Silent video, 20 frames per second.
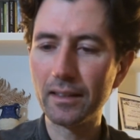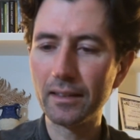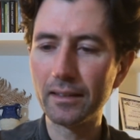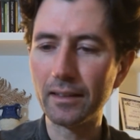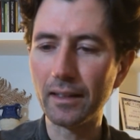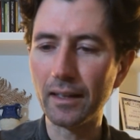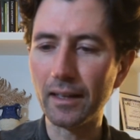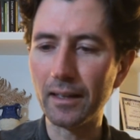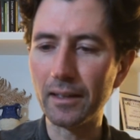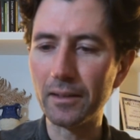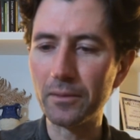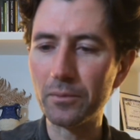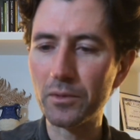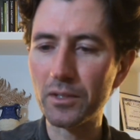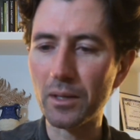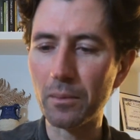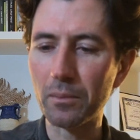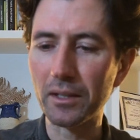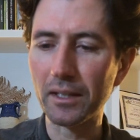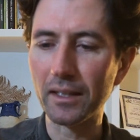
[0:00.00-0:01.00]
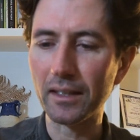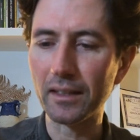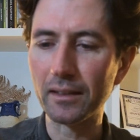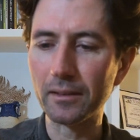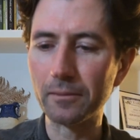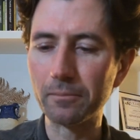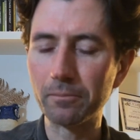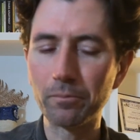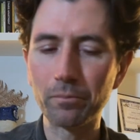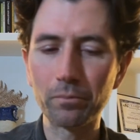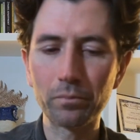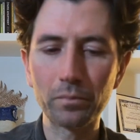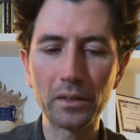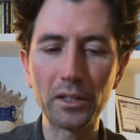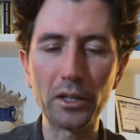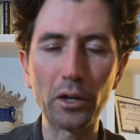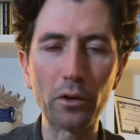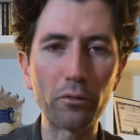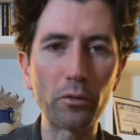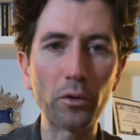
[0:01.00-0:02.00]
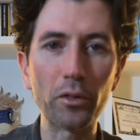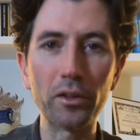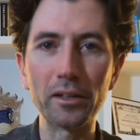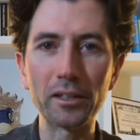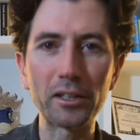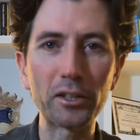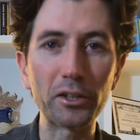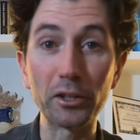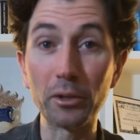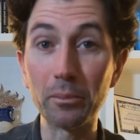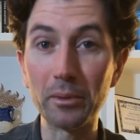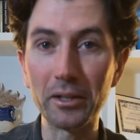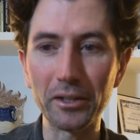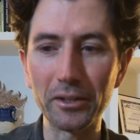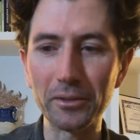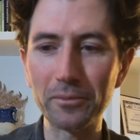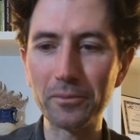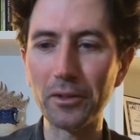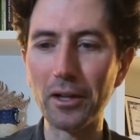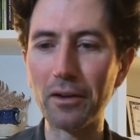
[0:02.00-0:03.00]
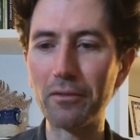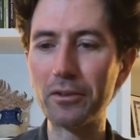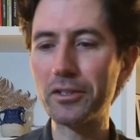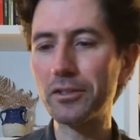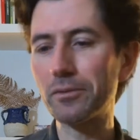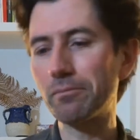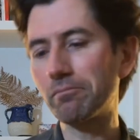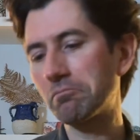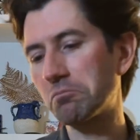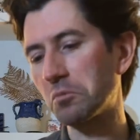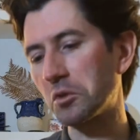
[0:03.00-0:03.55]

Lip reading: something, you know, for the clear beer lovers,